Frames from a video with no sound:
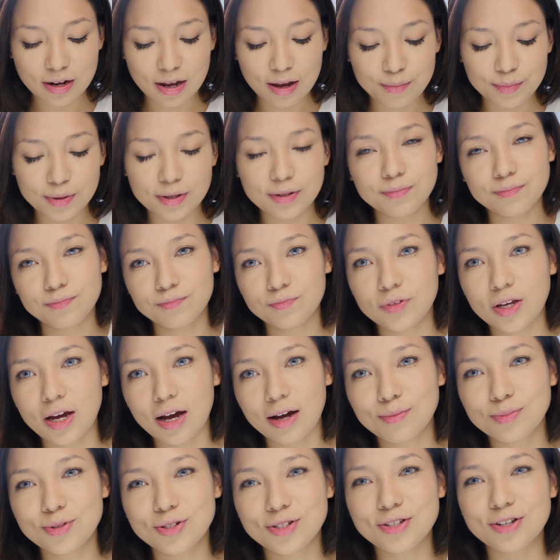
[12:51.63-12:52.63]

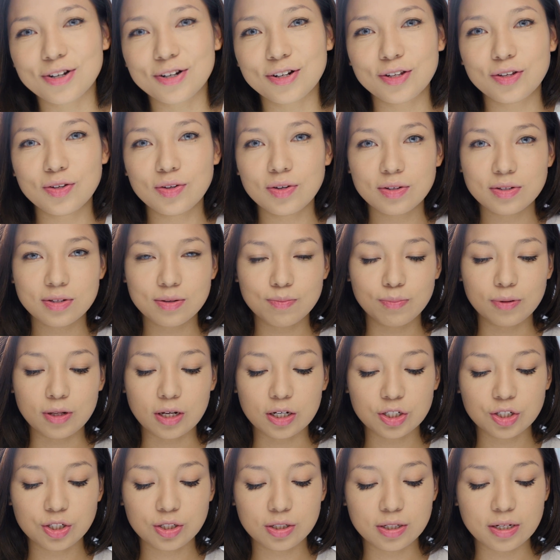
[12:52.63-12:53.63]
I'm just gonna use a
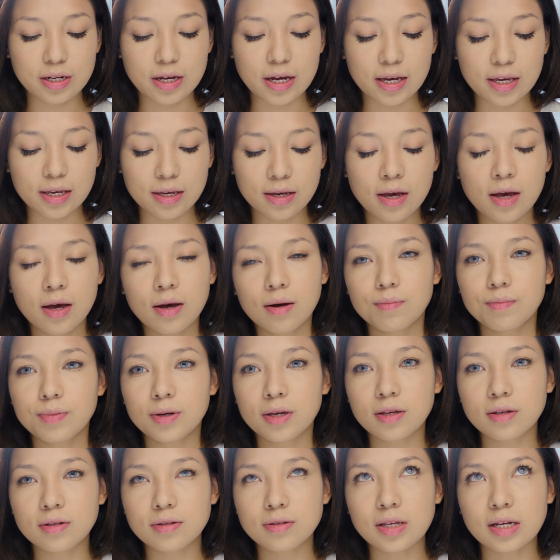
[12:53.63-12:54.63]
blush today
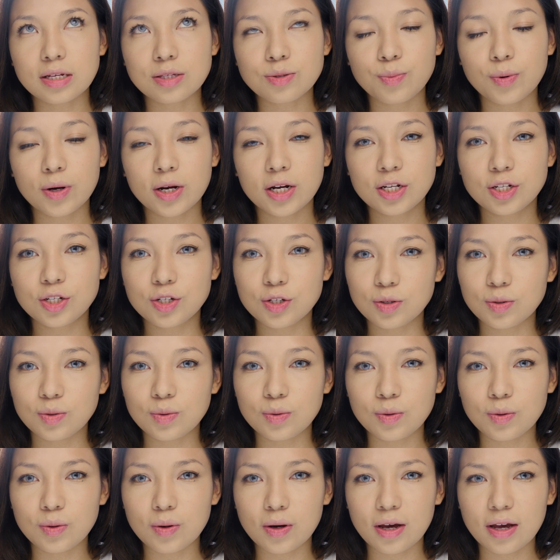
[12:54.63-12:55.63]
because that's what I
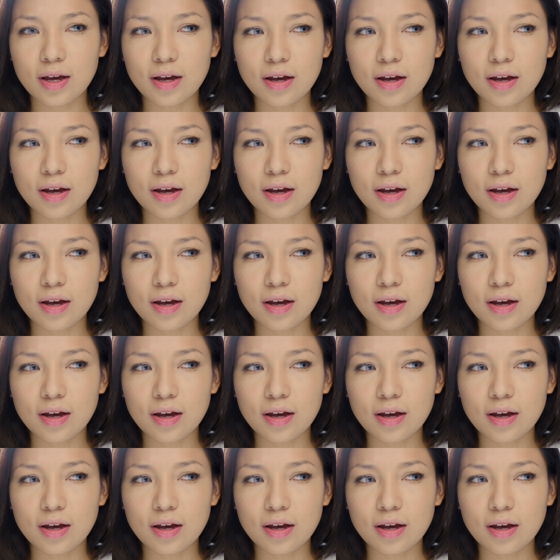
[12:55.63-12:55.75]
do